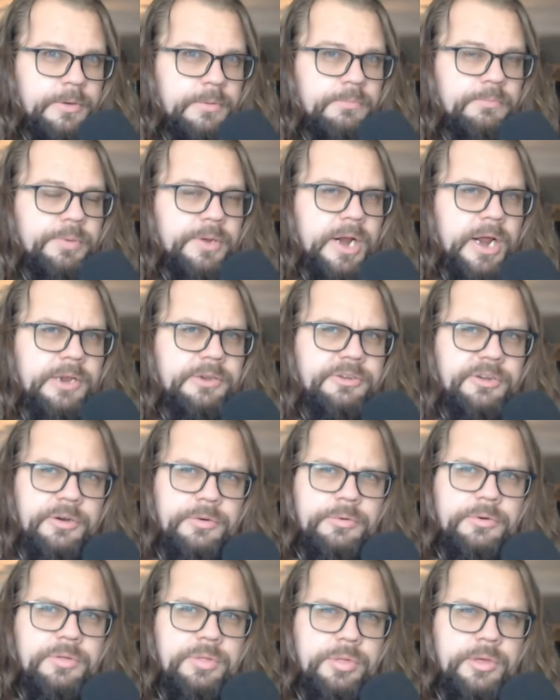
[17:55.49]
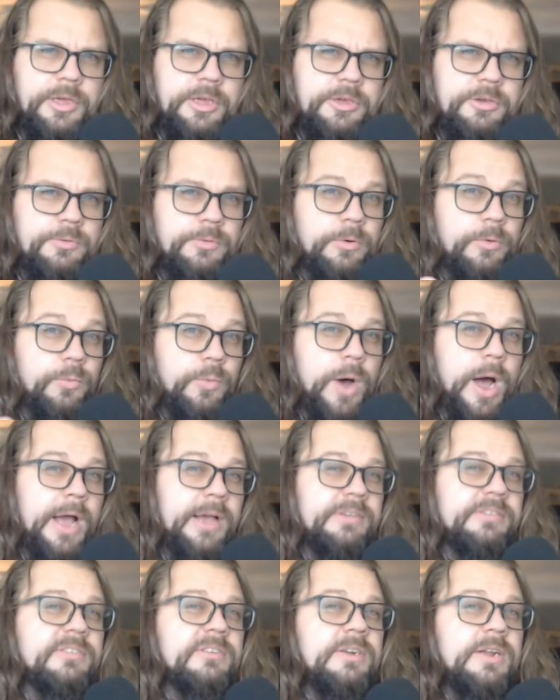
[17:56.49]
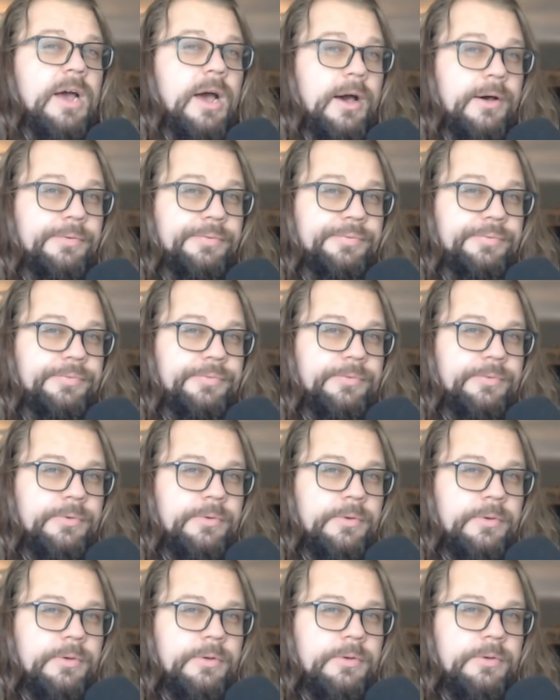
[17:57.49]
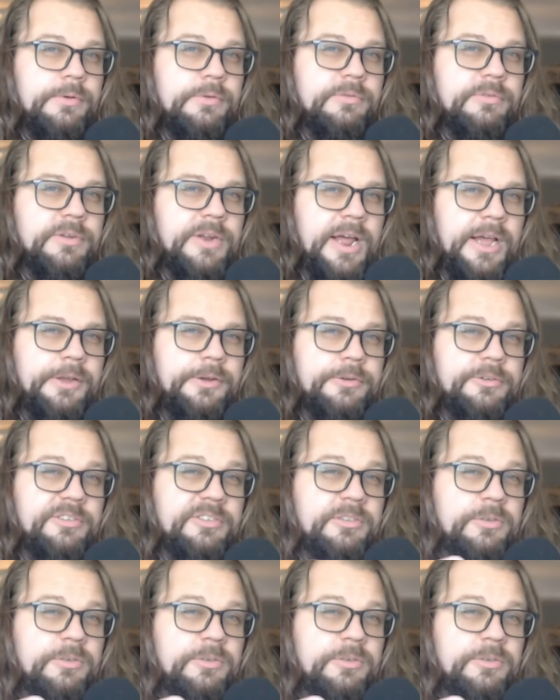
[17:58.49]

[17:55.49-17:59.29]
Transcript: but I don't think you were wise enough. So now you're just a